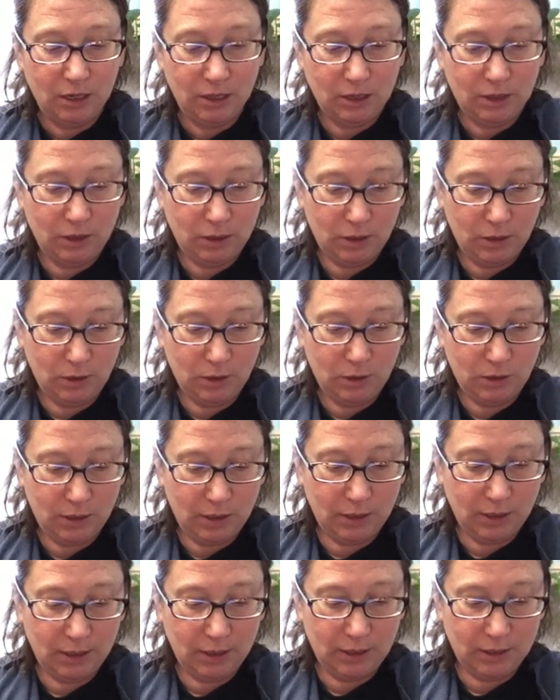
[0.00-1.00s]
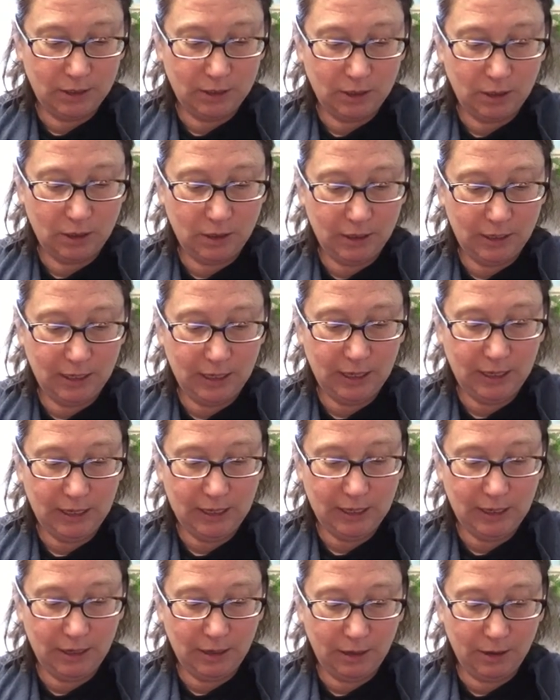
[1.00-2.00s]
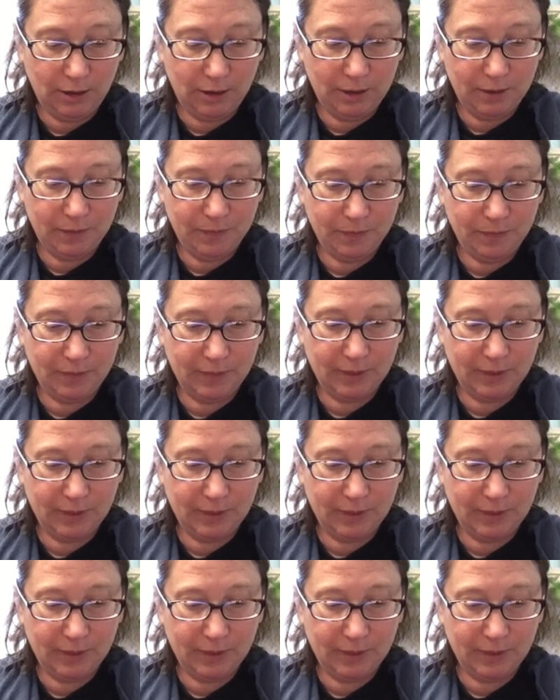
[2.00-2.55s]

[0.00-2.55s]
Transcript: So I'm going to start here.